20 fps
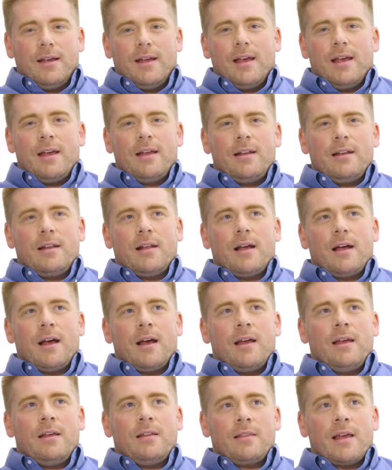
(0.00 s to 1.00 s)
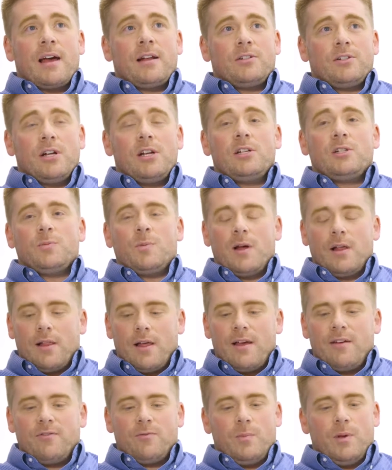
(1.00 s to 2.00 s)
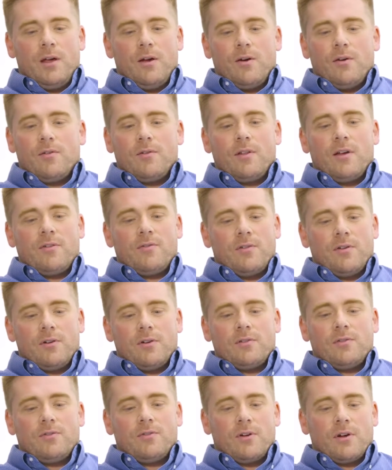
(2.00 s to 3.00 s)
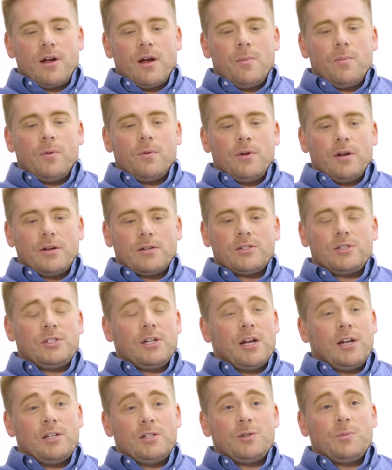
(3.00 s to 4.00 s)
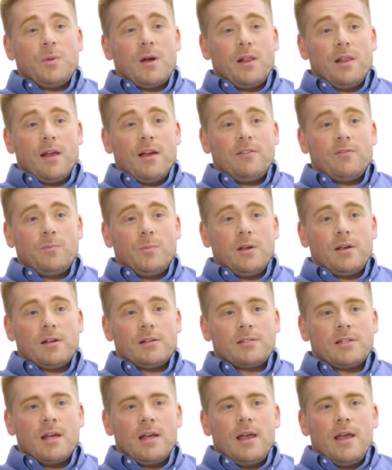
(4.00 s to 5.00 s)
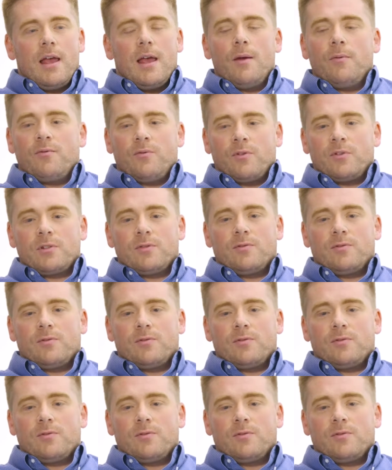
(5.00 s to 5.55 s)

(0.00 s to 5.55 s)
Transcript: And that changed my life. Being over there for a couple of years changed my life because, it